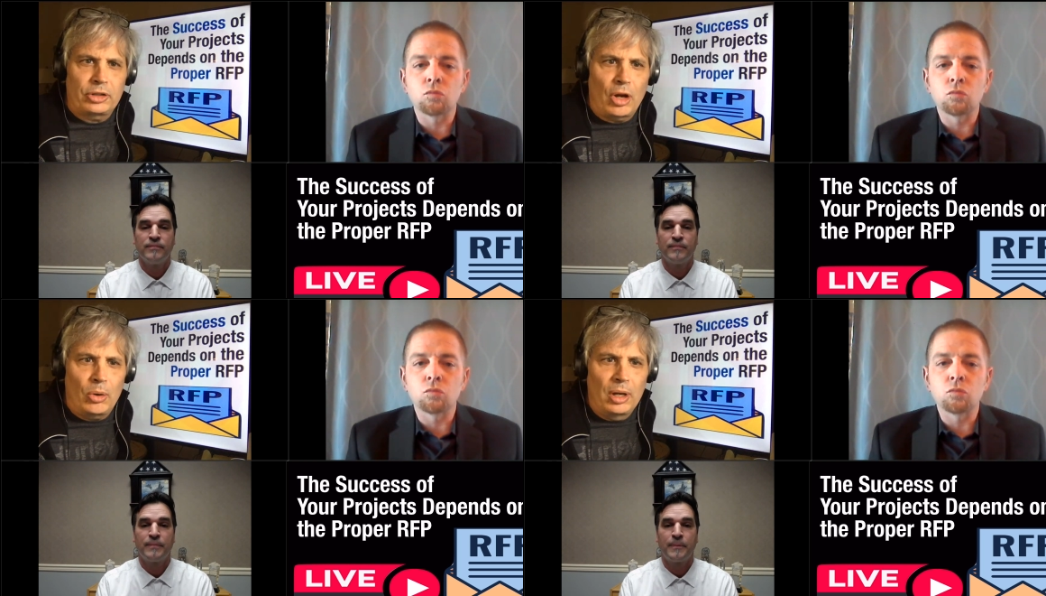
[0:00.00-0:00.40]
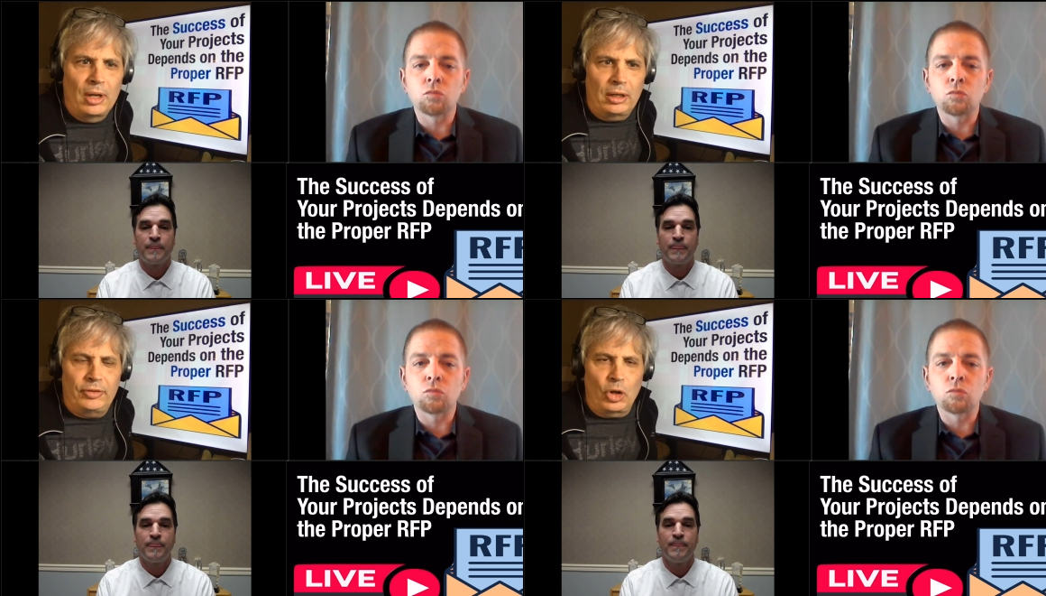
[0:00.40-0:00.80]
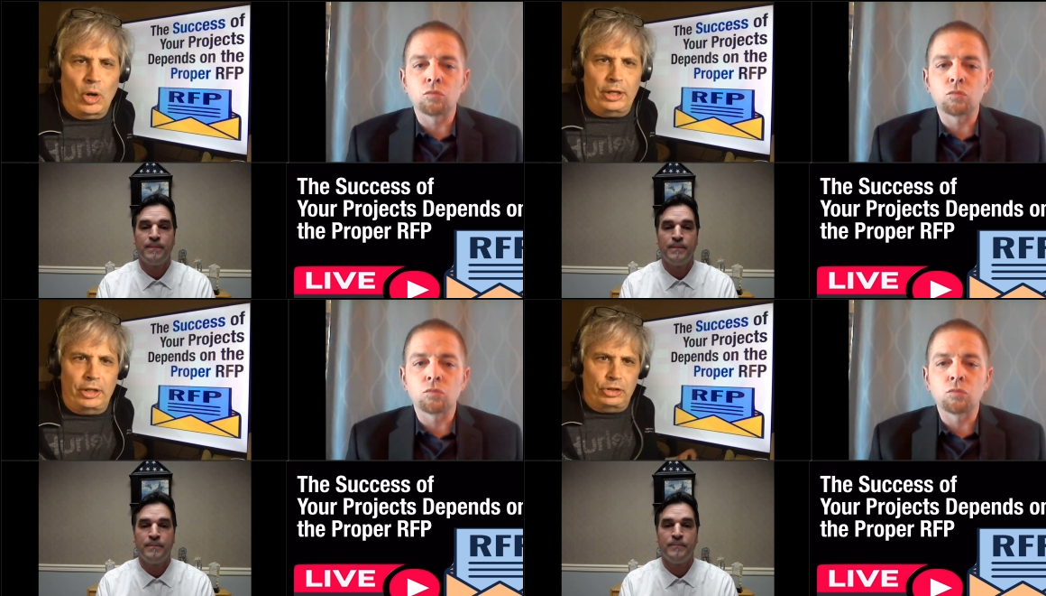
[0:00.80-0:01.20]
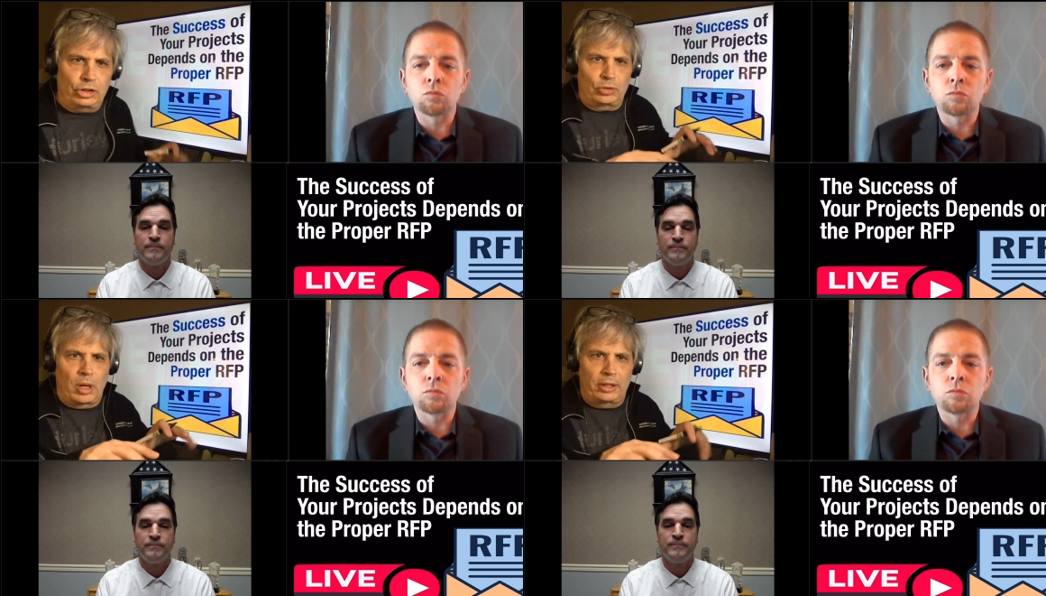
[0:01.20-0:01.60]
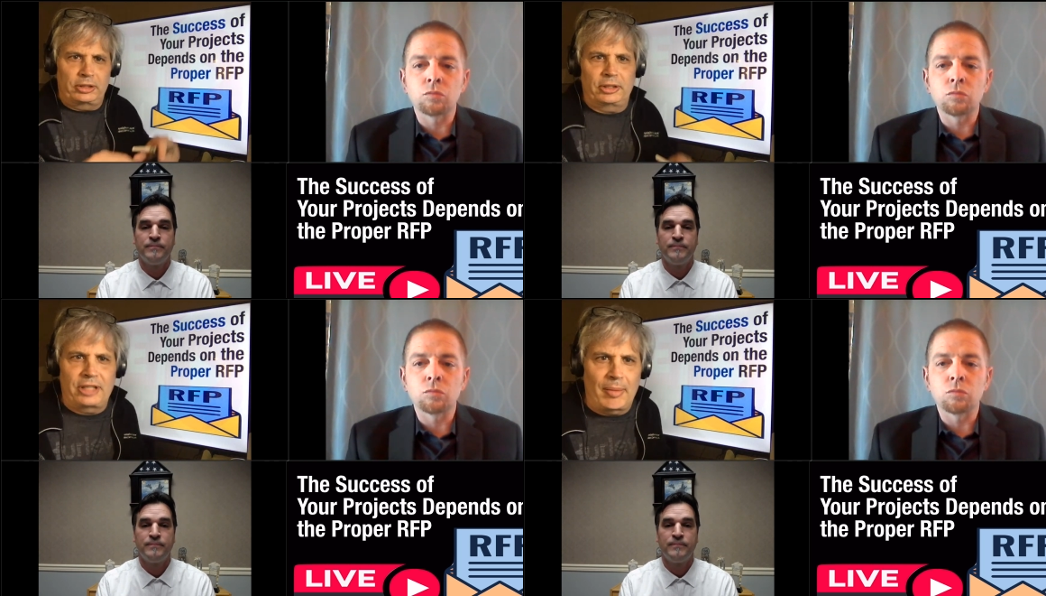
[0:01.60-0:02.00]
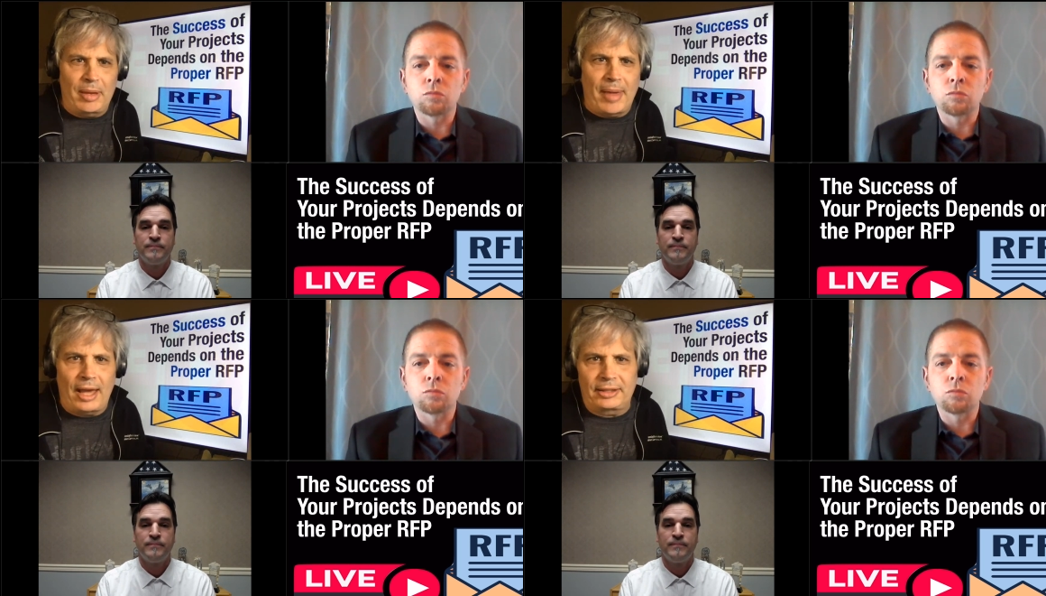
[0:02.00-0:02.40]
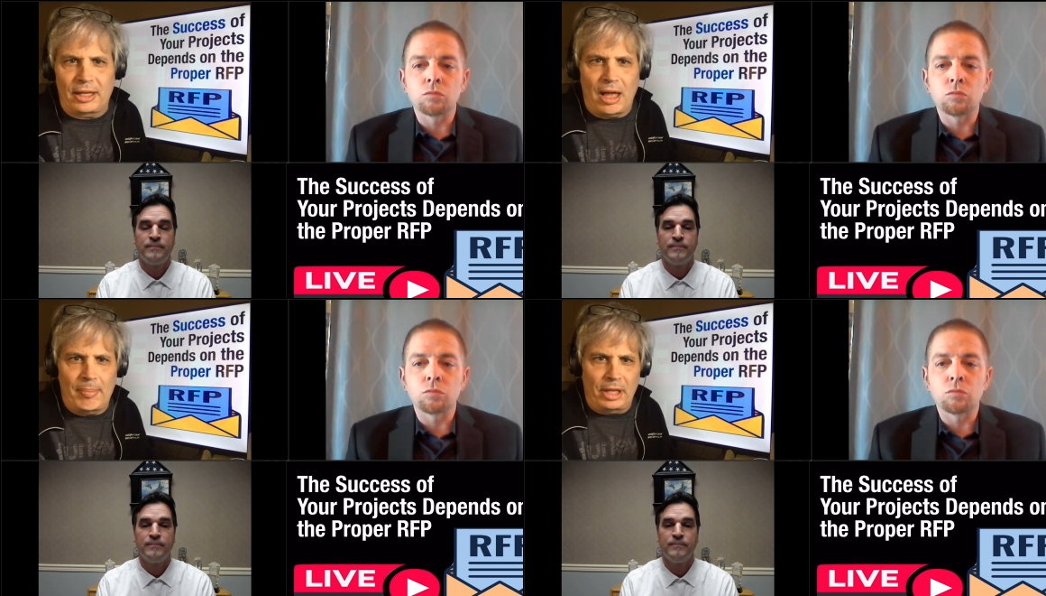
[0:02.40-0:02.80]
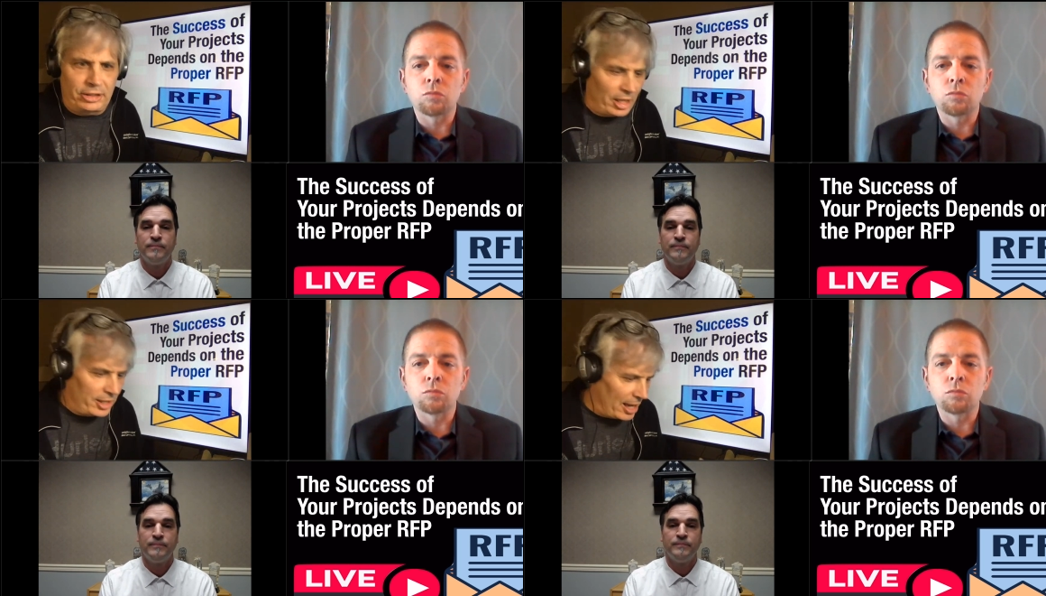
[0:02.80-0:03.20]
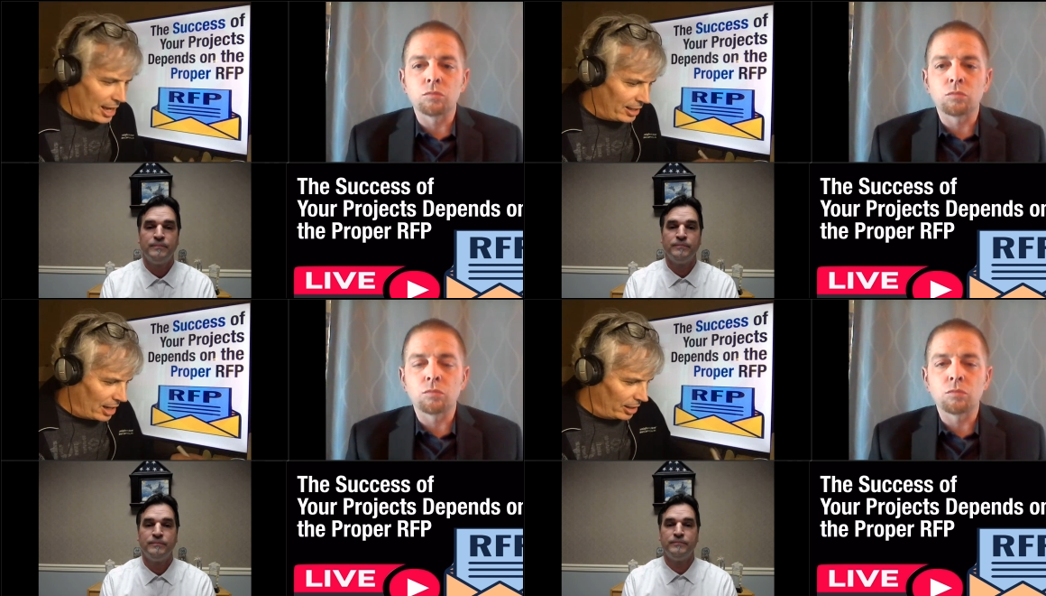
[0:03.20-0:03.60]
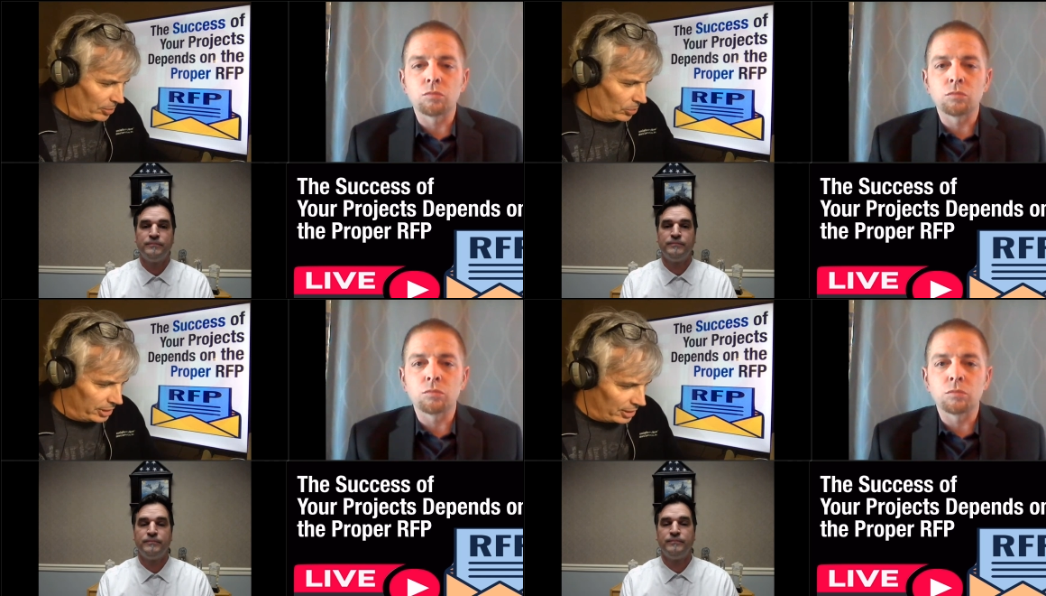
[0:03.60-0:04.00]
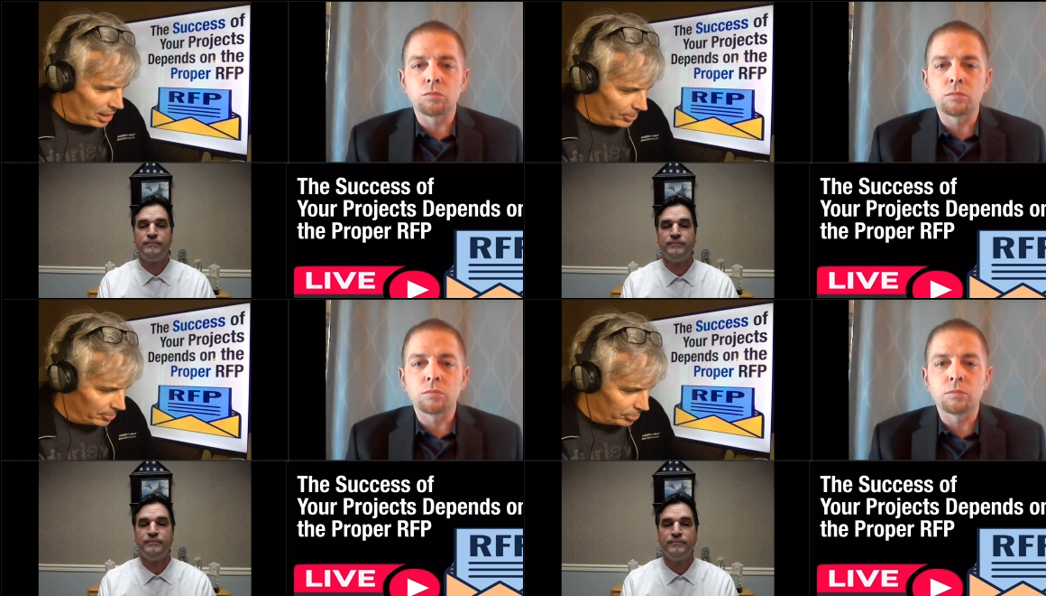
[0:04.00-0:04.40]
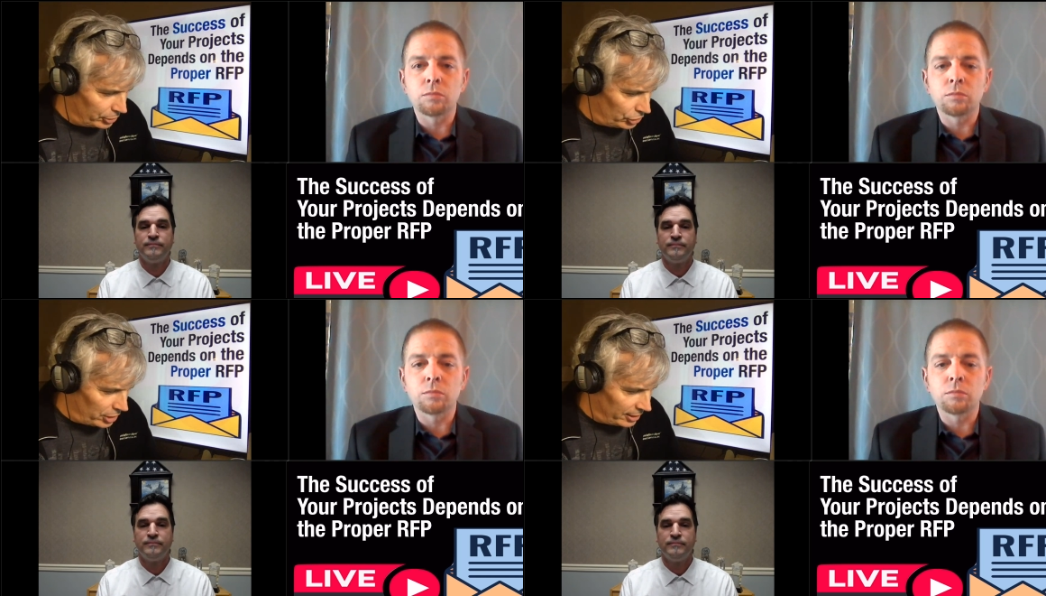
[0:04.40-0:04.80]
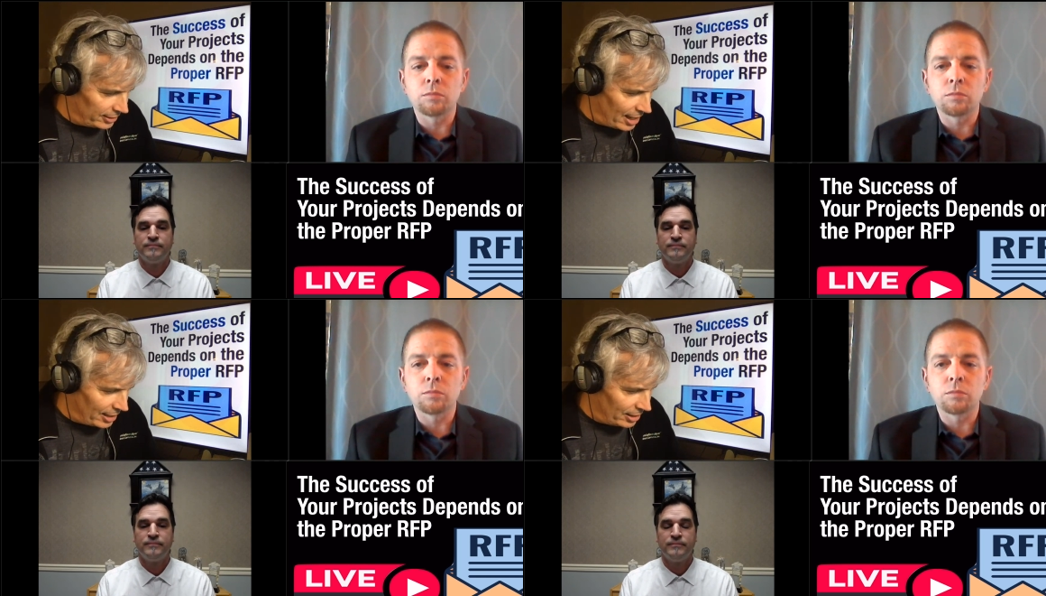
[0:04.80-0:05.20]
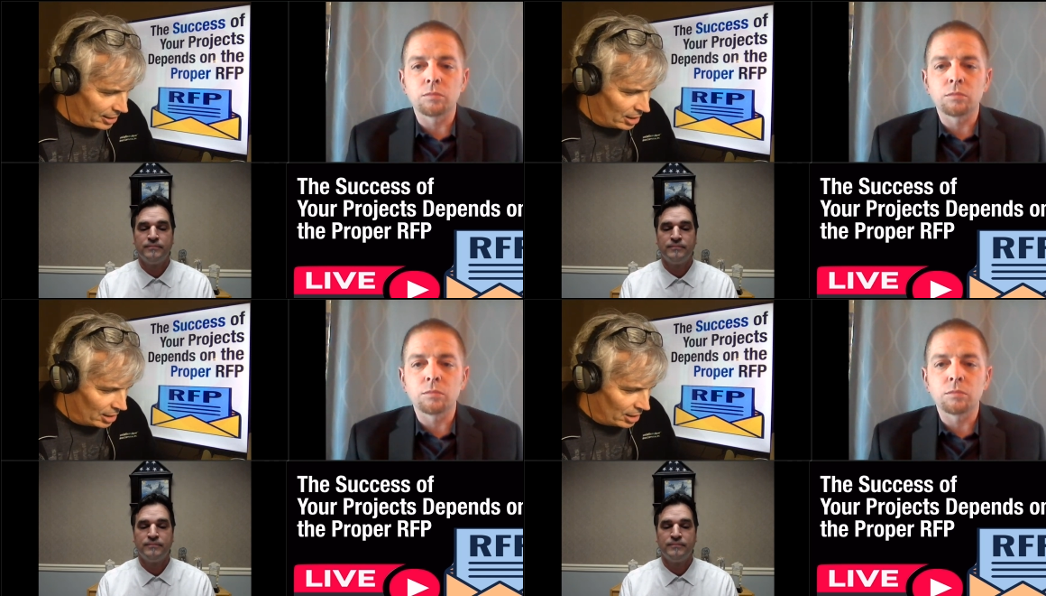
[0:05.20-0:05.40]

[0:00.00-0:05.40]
Speaker 1: So if the audience just wants to send me back the comments on that, I would I would appreciate that.